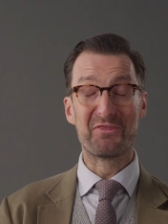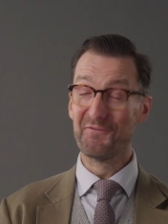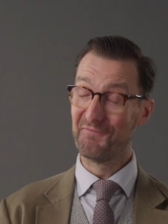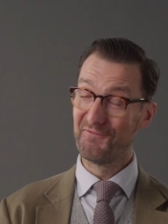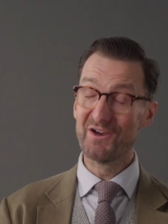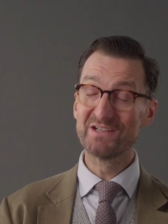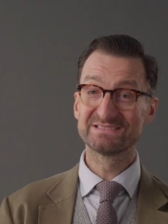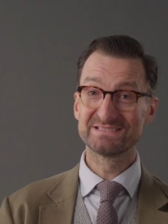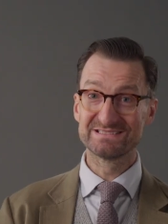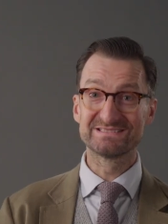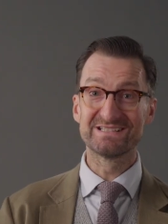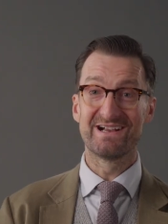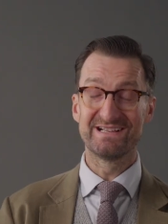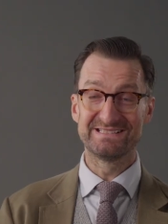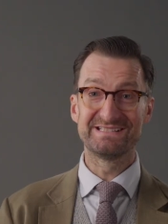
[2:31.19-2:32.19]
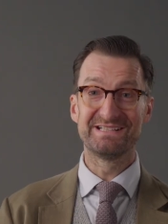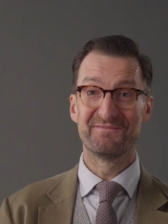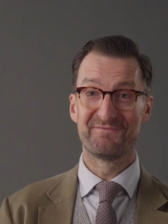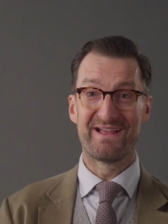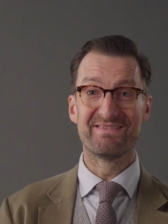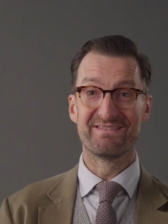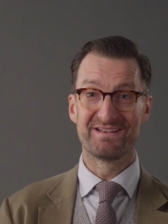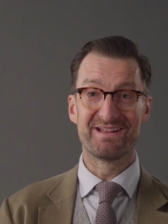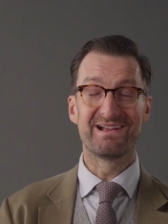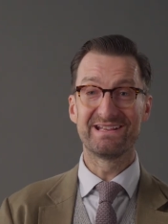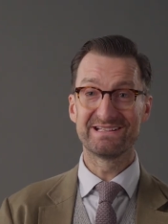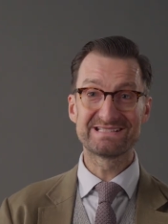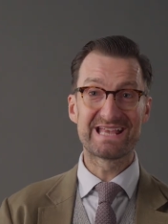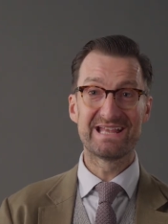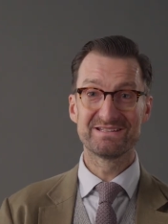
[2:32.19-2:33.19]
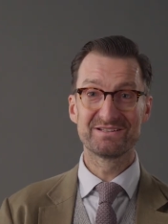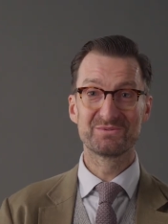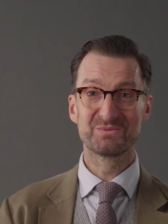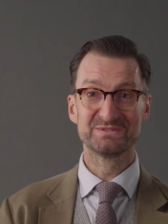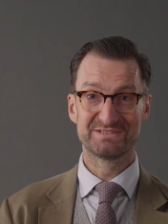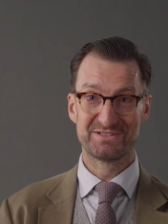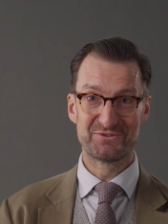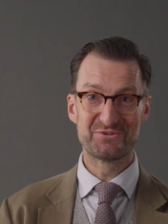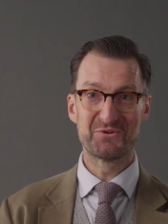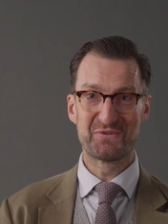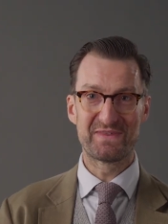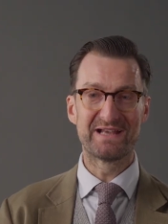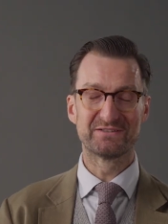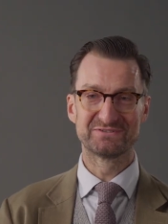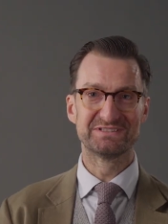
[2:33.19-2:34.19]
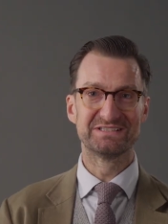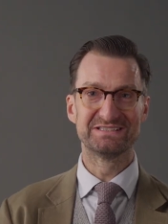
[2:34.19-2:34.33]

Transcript: a little bit of visual interest, just so it's not all one